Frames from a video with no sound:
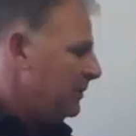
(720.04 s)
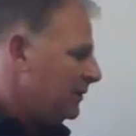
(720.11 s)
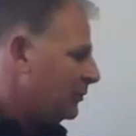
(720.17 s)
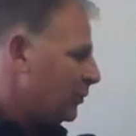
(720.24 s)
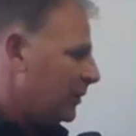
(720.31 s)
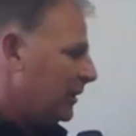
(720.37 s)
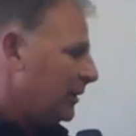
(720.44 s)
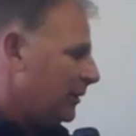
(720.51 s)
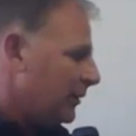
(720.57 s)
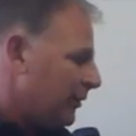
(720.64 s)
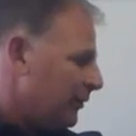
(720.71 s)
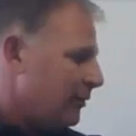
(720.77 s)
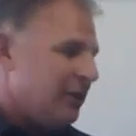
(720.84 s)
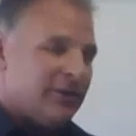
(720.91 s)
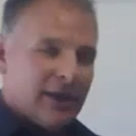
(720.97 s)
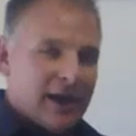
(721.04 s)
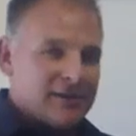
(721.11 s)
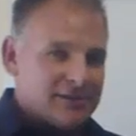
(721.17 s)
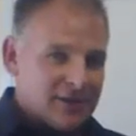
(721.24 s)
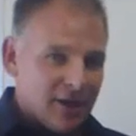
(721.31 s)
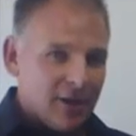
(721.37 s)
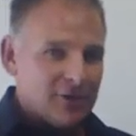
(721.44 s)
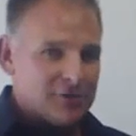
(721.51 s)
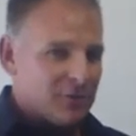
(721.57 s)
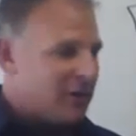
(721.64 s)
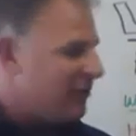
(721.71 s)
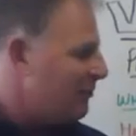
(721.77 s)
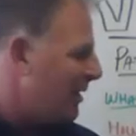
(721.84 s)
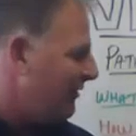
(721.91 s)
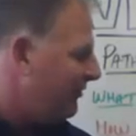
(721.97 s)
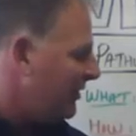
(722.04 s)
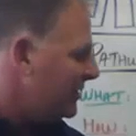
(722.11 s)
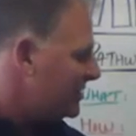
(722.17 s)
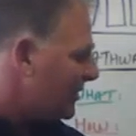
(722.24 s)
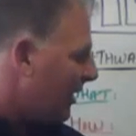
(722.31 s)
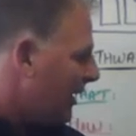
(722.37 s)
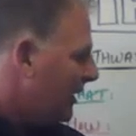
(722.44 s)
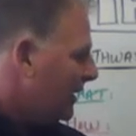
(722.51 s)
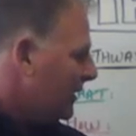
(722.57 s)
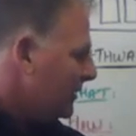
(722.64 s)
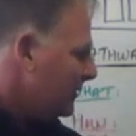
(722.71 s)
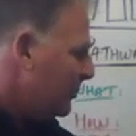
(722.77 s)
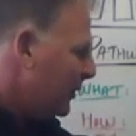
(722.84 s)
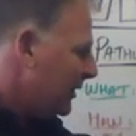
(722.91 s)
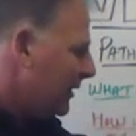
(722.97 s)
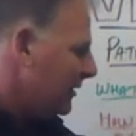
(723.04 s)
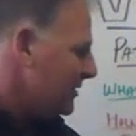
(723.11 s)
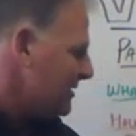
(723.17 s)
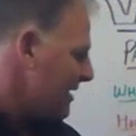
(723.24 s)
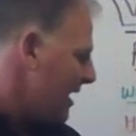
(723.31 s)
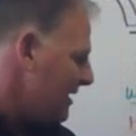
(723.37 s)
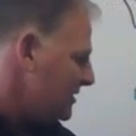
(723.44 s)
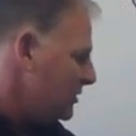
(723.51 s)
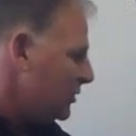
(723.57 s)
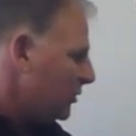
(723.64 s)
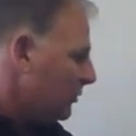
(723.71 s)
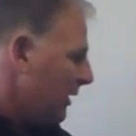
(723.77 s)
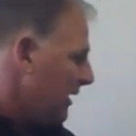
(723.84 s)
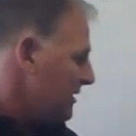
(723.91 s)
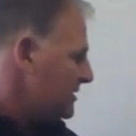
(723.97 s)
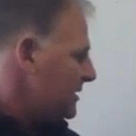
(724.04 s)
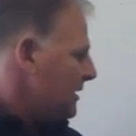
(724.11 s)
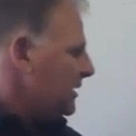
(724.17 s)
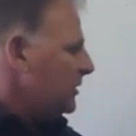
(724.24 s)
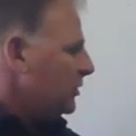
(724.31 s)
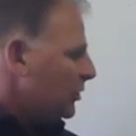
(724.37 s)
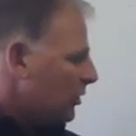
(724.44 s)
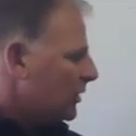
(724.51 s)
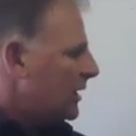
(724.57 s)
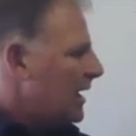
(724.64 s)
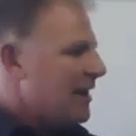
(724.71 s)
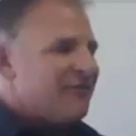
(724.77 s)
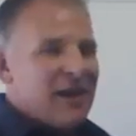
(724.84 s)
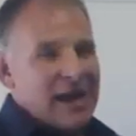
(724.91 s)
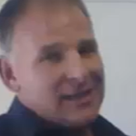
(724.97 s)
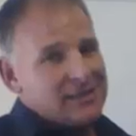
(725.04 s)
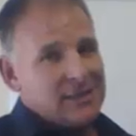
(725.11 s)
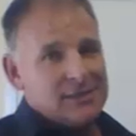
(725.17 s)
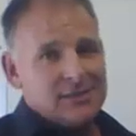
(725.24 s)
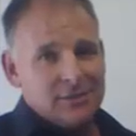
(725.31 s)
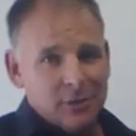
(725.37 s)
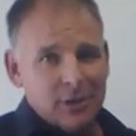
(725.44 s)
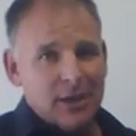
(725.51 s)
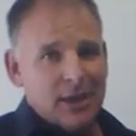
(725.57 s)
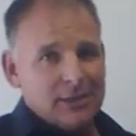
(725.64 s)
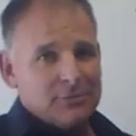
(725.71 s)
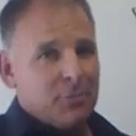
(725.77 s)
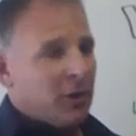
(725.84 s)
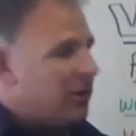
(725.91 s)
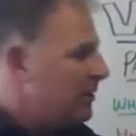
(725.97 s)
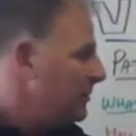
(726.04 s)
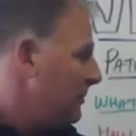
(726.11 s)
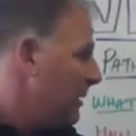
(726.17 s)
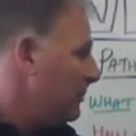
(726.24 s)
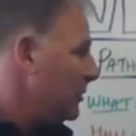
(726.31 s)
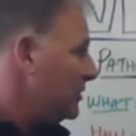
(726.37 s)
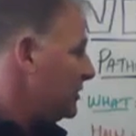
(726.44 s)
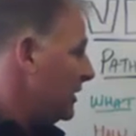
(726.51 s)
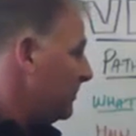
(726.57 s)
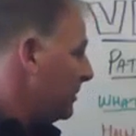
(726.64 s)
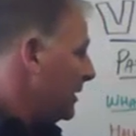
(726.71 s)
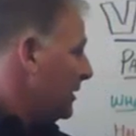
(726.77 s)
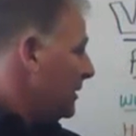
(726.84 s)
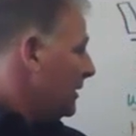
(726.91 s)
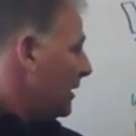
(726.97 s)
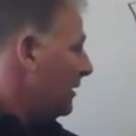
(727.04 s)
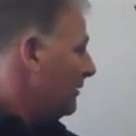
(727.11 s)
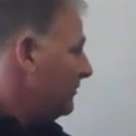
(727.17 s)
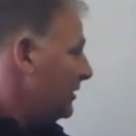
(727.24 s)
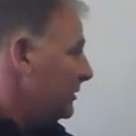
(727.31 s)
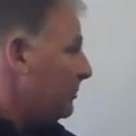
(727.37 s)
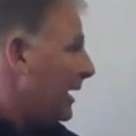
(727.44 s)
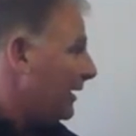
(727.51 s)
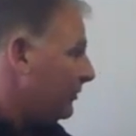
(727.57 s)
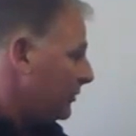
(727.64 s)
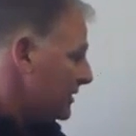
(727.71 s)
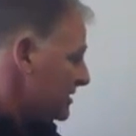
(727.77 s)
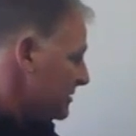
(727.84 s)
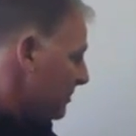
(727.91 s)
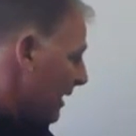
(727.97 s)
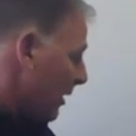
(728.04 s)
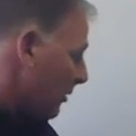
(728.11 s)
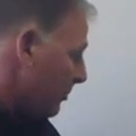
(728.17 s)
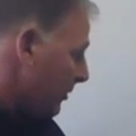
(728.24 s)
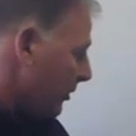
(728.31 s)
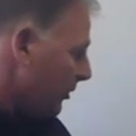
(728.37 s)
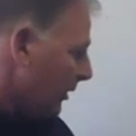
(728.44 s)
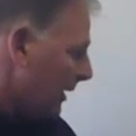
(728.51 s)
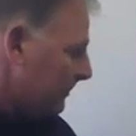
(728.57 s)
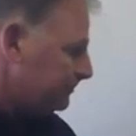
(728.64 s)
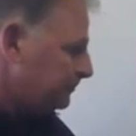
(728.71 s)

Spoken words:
me $20,000 to $30,000, whatever my fees are, depending on the size of your raise. You're going to have access to it as part of the membership of the Pathways to Power program.